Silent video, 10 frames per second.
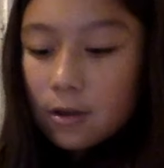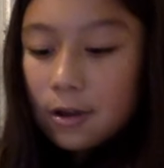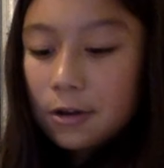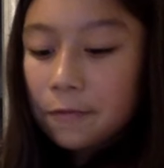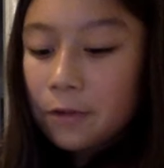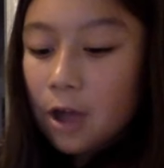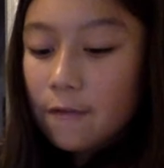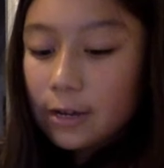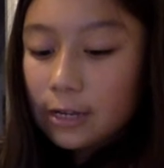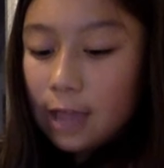And if you
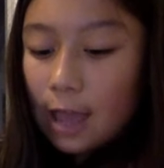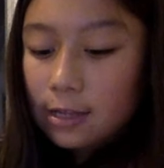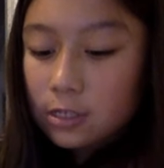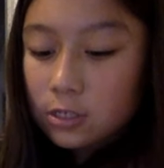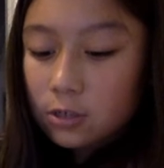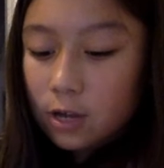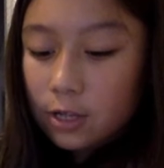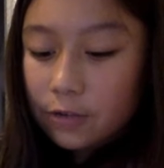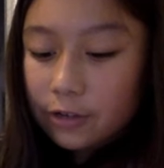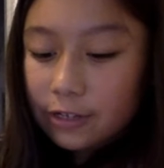have any extra,
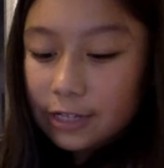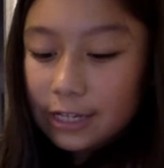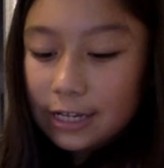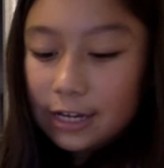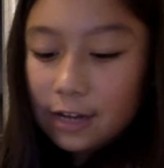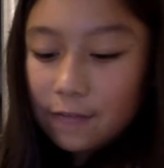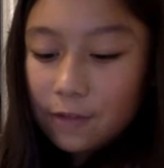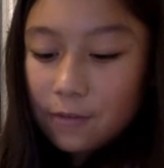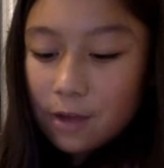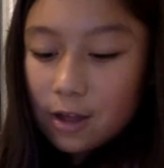you can eat it if
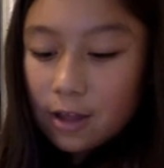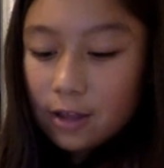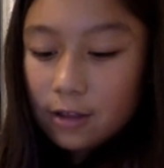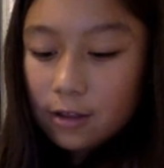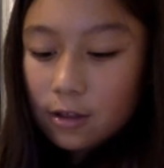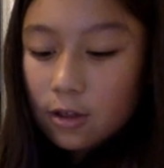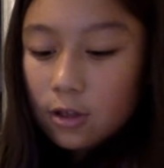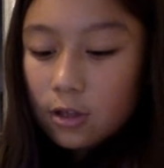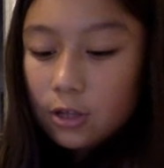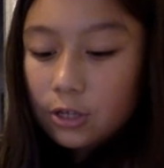you want.
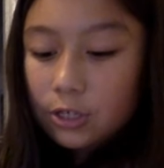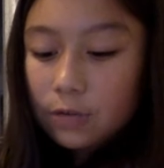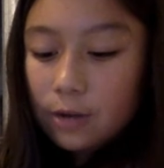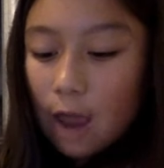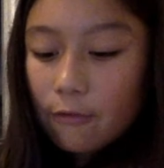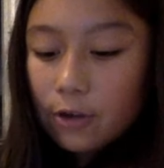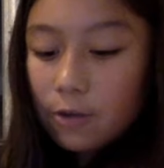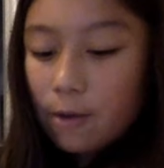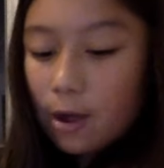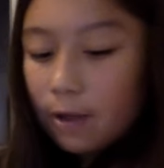You can do whatever
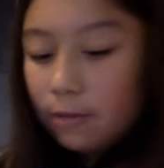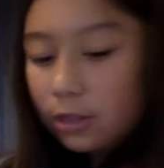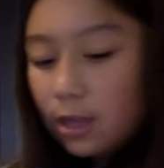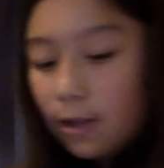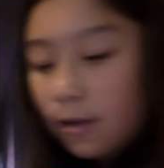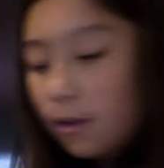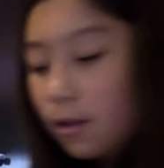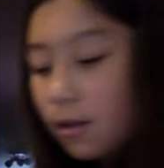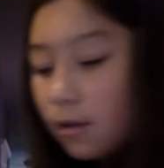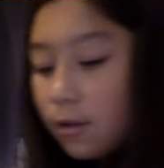you want with it.